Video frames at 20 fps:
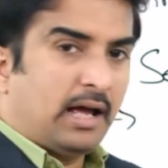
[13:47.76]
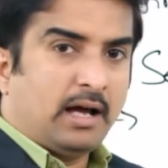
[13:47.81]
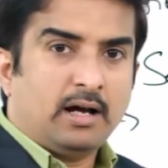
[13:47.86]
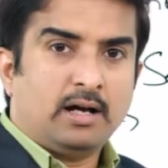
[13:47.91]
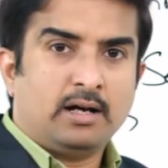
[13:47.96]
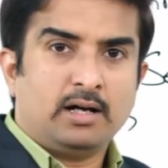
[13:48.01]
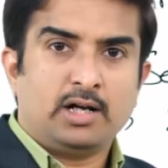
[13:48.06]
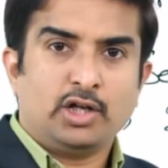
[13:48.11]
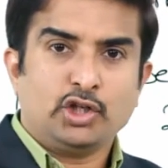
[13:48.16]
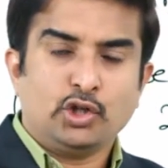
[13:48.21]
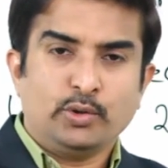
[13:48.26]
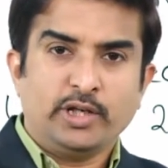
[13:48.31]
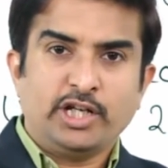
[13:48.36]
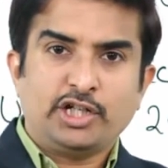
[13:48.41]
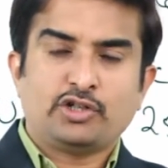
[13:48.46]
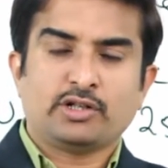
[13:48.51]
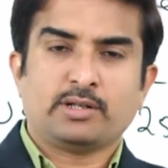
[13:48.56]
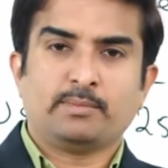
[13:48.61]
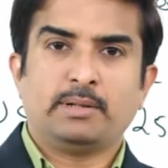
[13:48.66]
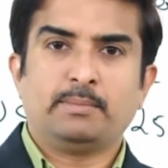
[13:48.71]
uh, you
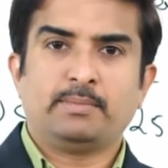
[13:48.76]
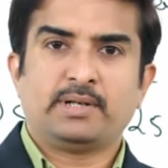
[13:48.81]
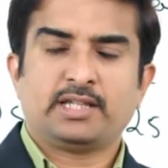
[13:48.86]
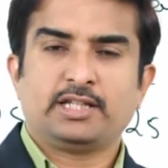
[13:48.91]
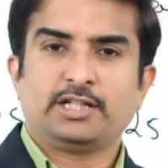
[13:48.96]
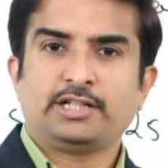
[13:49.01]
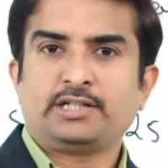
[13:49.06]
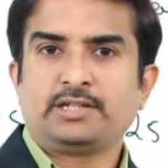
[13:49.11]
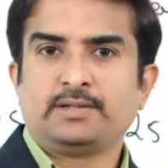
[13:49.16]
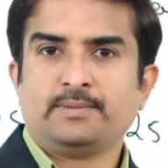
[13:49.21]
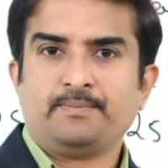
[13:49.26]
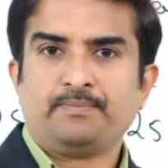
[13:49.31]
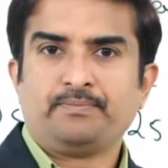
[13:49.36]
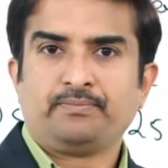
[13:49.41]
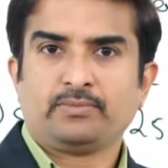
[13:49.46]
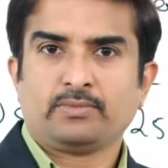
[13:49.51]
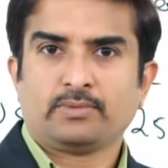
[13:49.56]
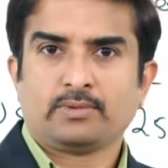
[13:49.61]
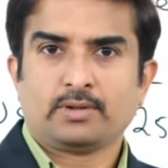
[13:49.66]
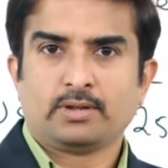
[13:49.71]
need to remember that
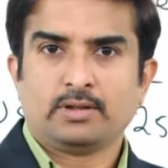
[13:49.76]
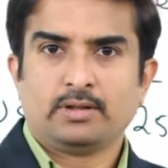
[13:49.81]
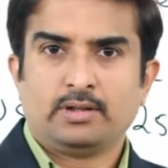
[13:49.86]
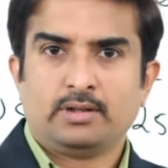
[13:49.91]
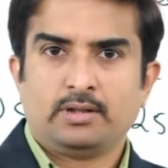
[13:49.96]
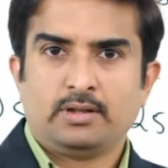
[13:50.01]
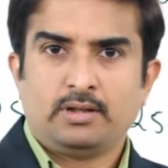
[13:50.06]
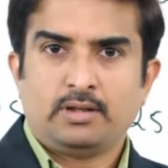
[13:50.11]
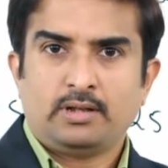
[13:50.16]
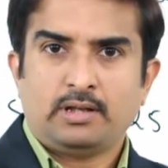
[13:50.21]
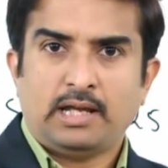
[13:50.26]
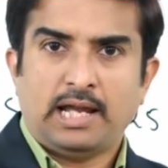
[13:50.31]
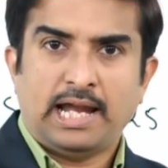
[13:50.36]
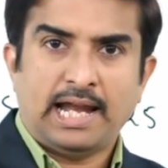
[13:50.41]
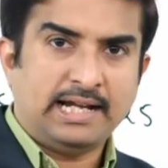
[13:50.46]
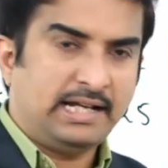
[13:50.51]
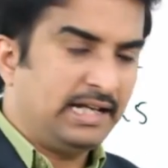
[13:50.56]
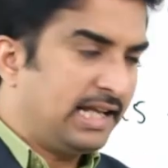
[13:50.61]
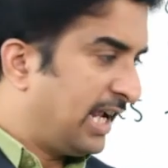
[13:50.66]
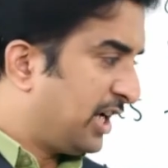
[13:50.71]

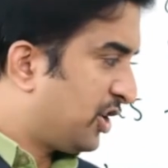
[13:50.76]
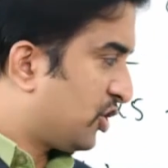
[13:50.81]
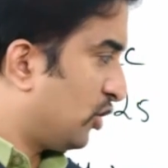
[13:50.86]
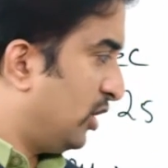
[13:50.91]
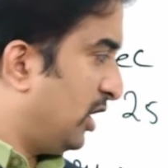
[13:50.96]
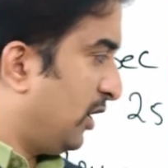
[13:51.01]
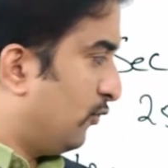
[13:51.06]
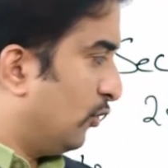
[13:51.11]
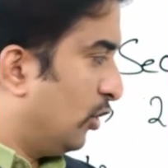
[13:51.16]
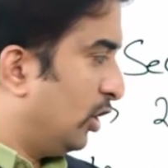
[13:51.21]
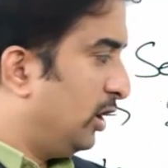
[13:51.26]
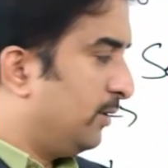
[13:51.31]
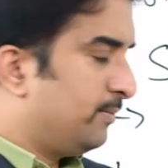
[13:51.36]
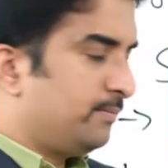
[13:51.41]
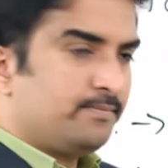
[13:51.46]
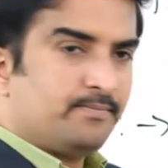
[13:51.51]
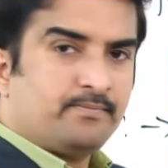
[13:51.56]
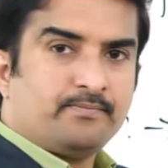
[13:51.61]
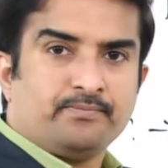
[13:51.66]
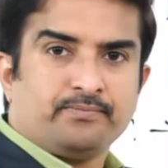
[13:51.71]
end diastolic volume
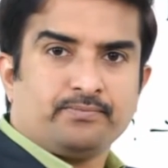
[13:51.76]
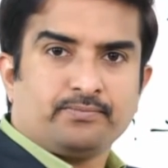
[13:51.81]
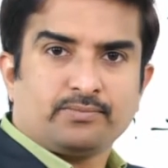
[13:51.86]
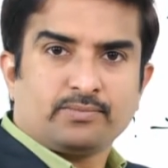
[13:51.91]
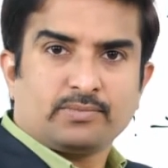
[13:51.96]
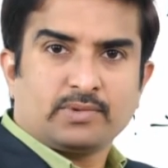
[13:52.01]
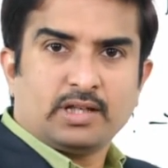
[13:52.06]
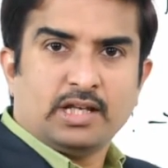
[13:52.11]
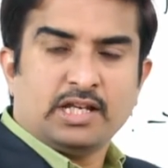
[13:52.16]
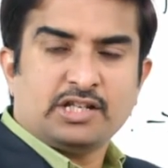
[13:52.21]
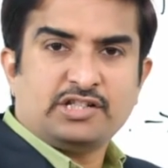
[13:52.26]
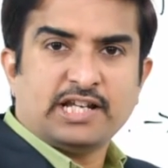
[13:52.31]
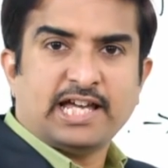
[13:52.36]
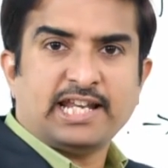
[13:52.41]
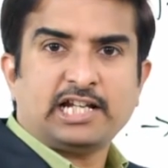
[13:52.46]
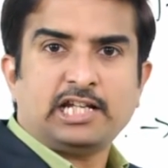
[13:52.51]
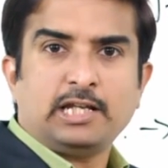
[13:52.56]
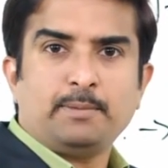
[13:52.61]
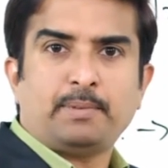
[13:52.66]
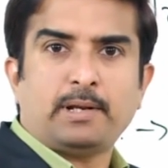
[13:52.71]
is
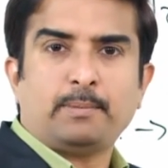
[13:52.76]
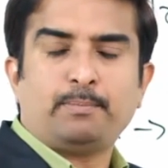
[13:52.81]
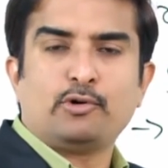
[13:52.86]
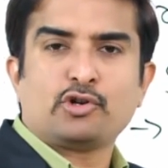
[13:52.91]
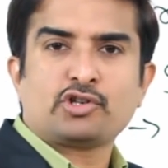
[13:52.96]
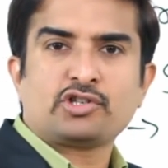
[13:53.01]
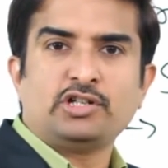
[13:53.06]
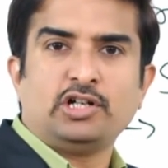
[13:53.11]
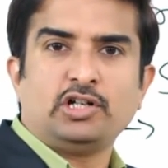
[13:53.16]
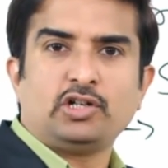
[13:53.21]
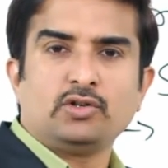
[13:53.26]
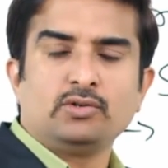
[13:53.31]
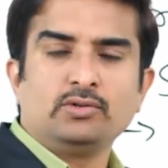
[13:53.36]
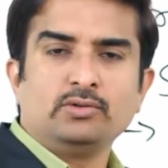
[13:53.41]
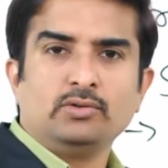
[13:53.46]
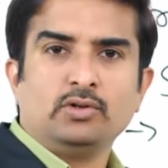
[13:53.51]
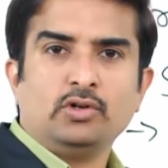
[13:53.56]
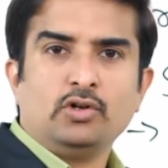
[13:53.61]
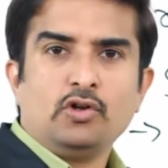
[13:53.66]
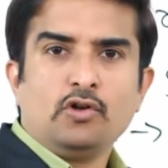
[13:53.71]
directly proportional to
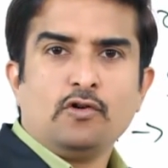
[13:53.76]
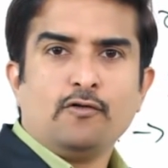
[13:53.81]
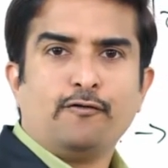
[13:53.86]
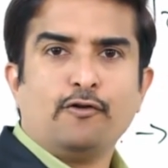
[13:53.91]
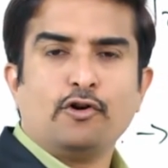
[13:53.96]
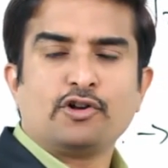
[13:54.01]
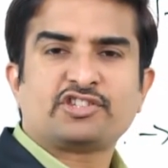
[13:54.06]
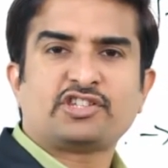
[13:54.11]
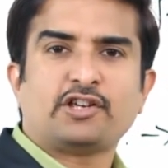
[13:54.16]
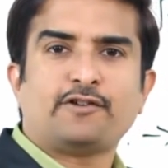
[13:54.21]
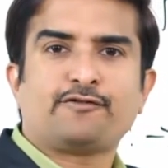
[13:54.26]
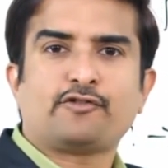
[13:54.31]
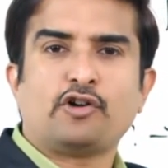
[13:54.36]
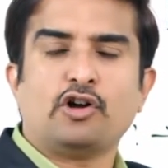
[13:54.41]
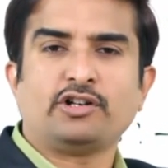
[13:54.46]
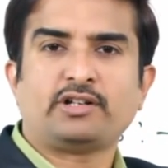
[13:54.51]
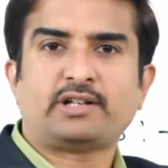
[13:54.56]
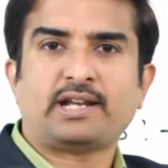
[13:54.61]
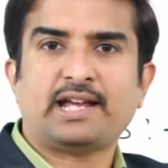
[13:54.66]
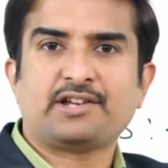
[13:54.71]
force of
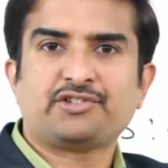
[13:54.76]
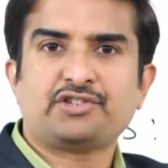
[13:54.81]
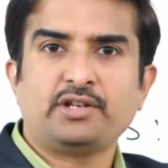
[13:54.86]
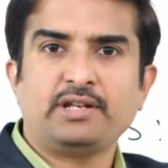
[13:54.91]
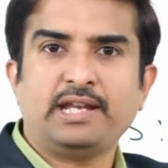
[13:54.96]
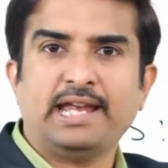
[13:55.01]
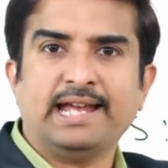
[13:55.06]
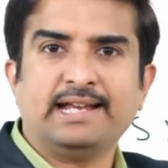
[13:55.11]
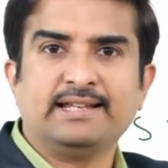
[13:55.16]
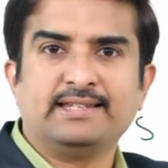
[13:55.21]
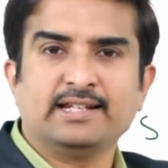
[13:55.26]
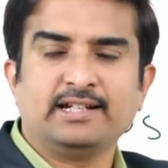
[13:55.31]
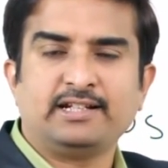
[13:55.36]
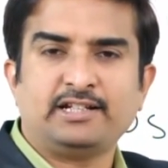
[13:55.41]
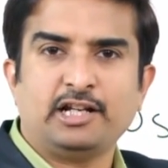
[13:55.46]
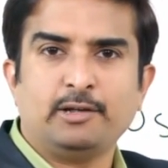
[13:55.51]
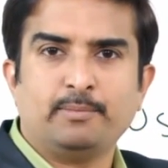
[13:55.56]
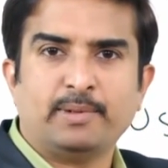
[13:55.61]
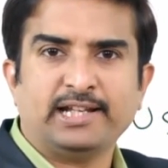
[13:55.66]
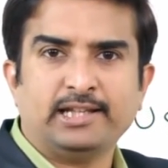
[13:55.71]
contraction
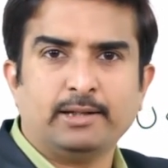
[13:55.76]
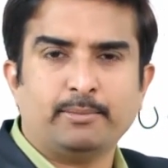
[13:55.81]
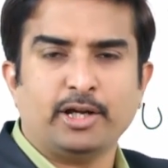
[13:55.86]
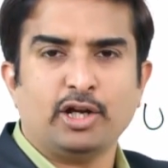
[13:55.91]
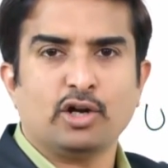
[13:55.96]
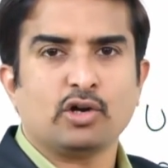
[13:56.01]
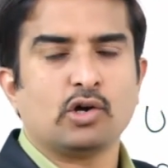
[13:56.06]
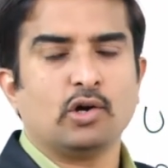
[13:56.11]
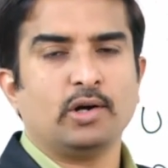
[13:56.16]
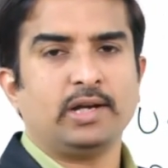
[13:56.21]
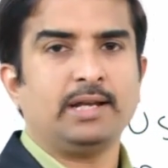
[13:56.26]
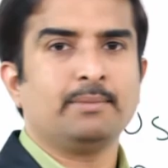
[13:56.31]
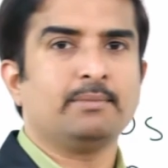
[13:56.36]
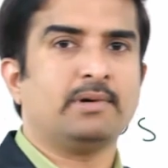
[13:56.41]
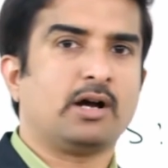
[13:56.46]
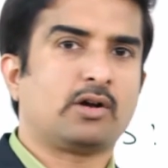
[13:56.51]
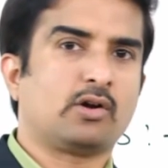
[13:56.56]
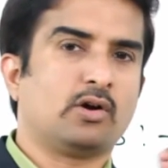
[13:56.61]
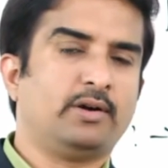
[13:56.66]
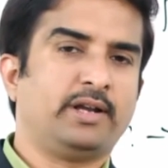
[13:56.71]
exerted by the myocardium
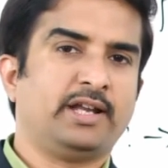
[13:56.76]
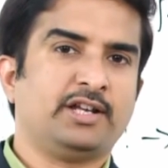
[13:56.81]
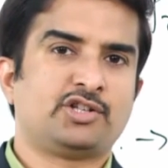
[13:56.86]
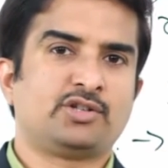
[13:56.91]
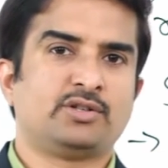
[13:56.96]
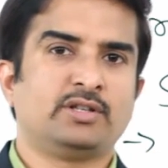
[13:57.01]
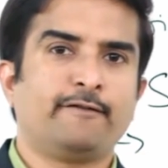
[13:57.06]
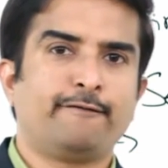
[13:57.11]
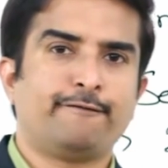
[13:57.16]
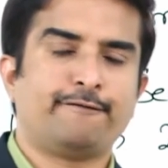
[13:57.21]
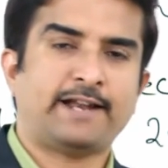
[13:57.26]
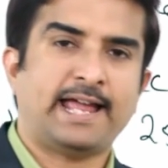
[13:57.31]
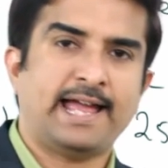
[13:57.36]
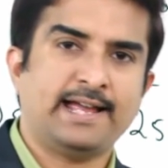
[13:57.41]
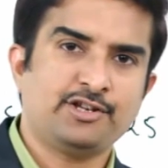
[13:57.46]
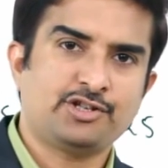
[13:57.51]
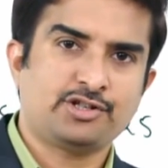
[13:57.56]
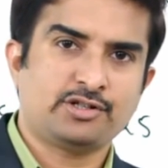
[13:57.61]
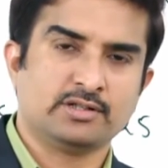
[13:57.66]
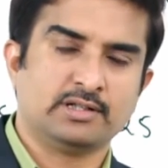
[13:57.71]
according to the
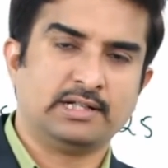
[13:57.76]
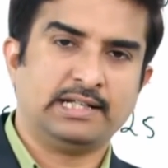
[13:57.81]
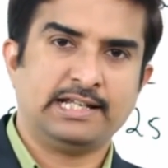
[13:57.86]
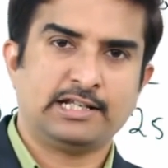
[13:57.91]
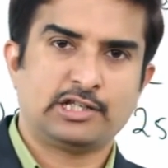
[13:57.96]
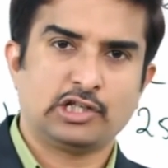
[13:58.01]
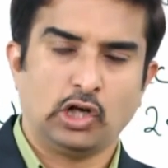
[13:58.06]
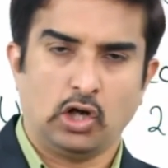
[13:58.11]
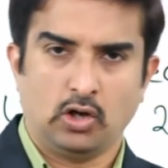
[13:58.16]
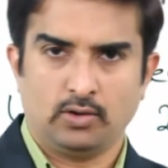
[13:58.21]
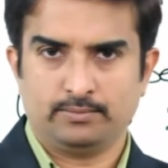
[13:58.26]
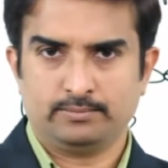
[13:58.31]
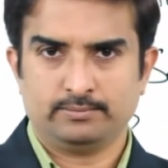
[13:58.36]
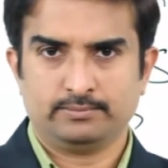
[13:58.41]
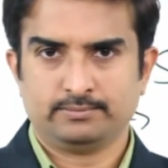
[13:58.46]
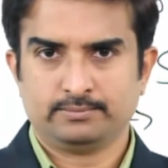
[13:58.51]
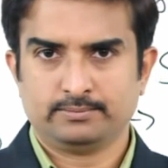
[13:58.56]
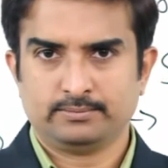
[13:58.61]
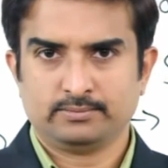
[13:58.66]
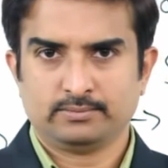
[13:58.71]
Frank-Starling's law.
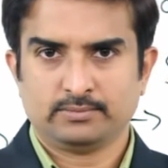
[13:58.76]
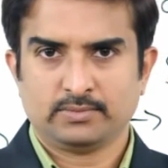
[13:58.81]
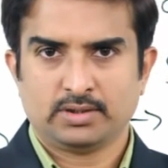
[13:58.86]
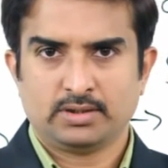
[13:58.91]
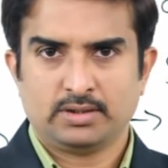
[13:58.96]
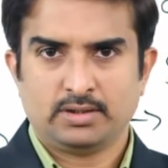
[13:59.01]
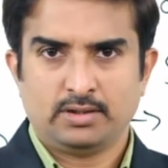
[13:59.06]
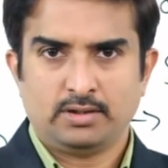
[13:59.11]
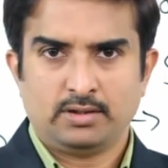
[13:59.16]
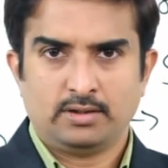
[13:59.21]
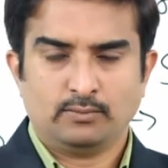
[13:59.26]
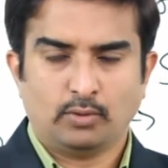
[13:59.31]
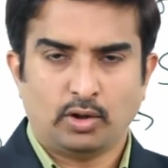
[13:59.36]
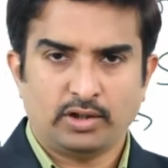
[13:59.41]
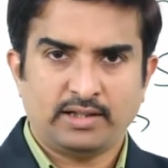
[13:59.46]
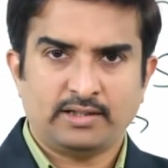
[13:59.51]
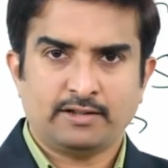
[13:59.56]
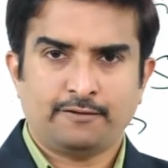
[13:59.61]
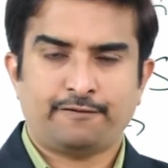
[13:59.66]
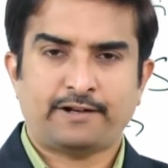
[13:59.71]

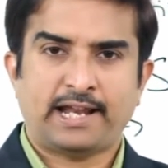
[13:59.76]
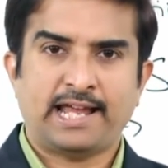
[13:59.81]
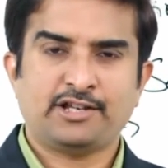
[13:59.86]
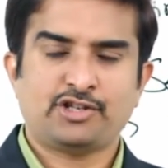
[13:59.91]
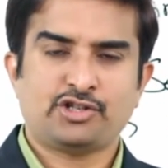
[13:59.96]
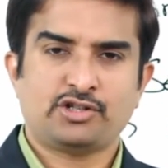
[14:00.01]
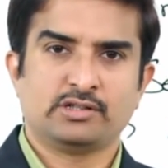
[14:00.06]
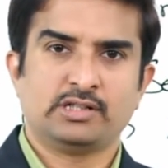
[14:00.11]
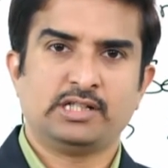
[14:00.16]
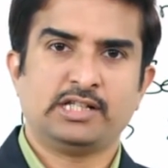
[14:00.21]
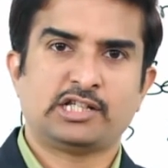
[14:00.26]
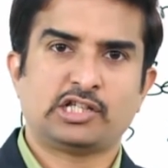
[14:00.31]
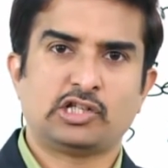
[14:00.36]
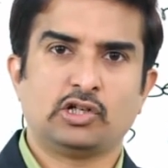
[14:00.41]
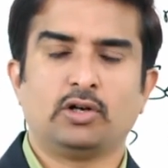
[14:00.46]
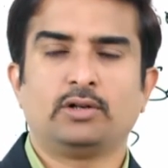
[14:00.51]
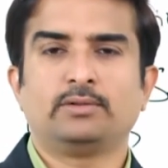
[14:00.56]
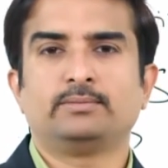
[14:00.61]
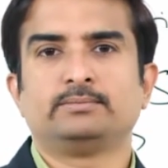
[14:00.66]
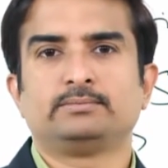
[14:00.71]
What is the Frank-Starling's
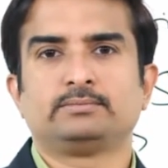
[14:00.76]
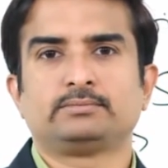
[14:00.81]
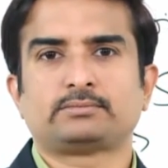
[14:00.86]
law?